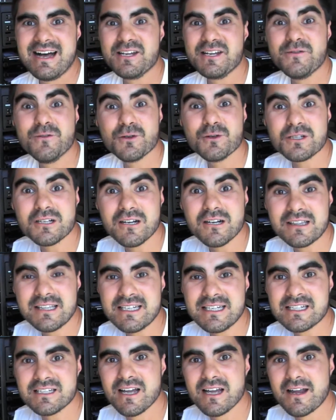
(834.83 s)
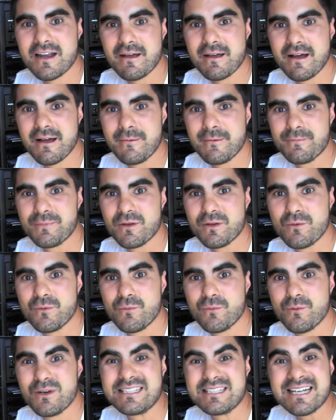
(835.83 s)
Uh, you've also got things like um,
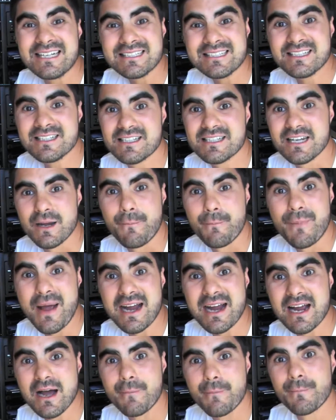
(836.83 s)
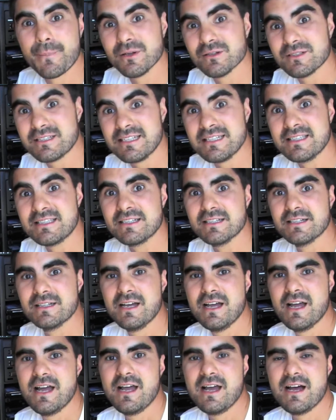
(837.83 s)
redundancy, backup built
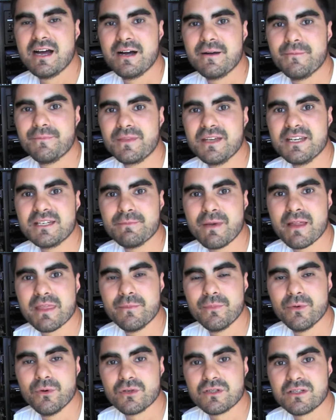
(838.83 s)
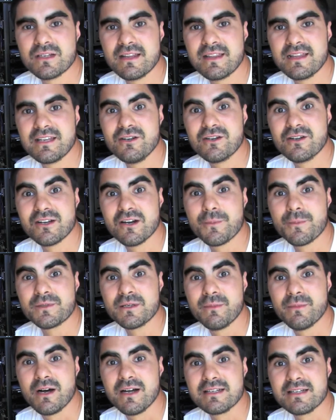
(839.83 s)
into um, these motherboards that you can
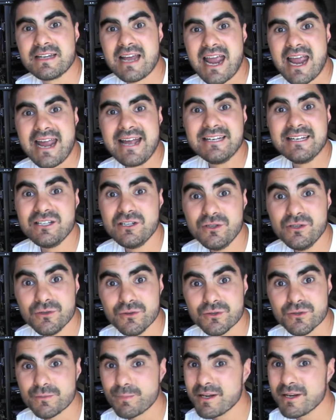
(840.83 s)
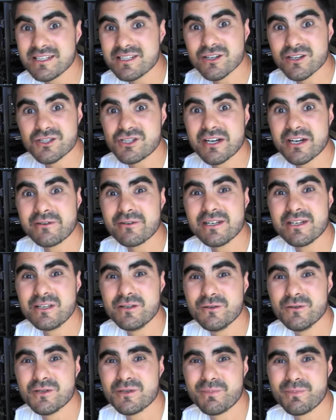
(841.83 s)
optimize and use, but it's not generally
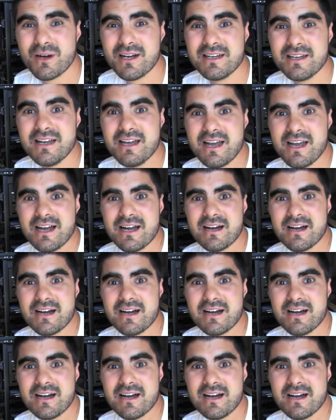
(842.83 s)
used by